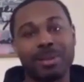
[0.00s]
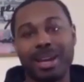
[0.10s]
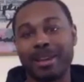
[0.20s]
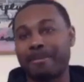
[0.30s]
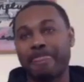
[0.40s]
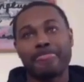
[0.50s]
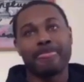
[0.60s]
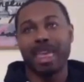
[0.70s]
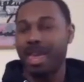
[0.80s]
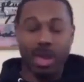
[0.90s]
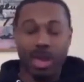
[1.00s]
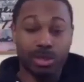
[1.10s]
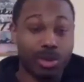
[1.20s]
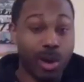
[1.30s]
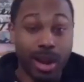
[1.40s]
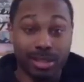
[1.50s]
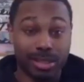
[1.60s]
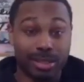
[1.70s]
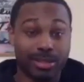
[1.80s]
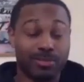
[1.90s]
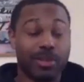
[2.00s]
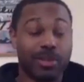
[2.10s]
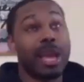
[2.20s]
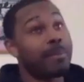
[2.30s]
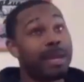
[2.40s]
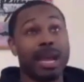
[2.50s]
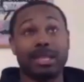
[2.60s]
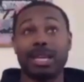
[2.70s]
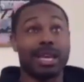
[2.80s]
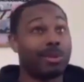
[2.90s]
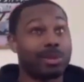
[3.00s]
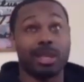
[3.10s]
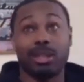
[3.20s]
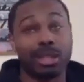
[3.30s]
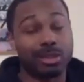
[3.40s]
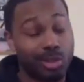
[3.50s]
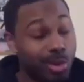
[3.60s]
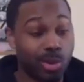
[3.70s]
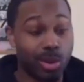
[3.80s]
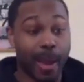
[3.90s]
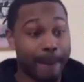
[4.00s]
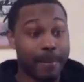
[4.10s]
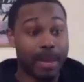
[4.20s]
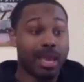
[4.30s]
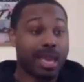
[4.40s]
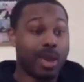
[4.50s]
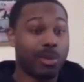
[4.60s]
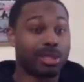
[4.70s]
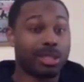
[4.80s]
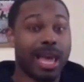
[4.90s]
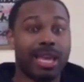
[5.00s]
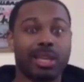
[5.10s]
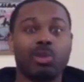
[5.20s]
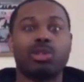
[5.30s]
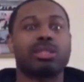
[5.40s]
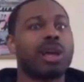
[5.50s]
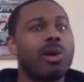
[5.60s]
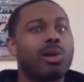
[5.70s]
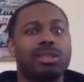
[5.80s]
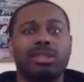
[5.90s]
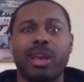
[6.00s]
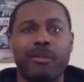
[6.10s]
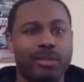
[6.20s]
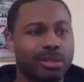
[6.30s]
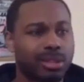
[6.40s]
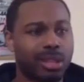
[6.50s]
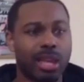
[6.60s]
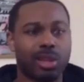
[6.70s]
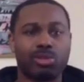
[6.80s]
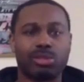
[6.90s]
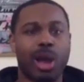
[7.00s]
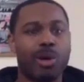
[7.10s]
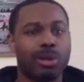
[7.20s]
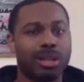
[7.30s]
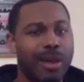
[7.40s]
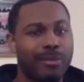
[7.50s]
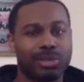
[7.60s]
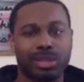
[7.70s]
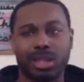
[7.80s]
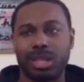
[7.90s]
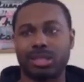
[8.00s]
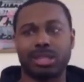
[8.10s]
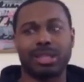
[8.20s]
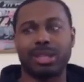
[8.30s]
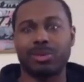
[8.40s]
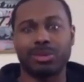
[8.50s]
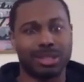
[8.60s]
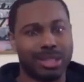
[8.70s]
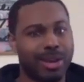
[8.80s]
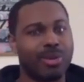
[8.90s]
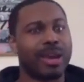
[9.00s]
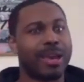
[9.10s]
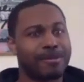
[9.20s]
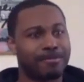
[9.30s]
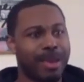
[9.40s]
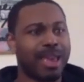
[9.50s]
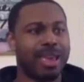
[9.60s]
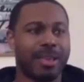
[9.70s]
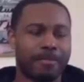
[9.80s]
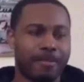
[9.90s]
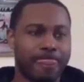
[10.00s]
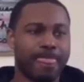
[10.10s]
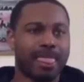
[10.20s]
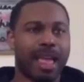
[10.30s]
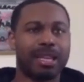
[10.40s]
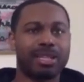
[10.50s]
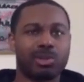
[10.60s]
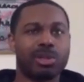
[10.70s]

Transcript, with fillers: I'm like, yeah. it, it was crazy. First game I played yeah. Isaiah, he was killing us too. Like it was just like you just saw the difference. Like you saw the levels to this, and it was just like, yeah. okay, man, I yeah.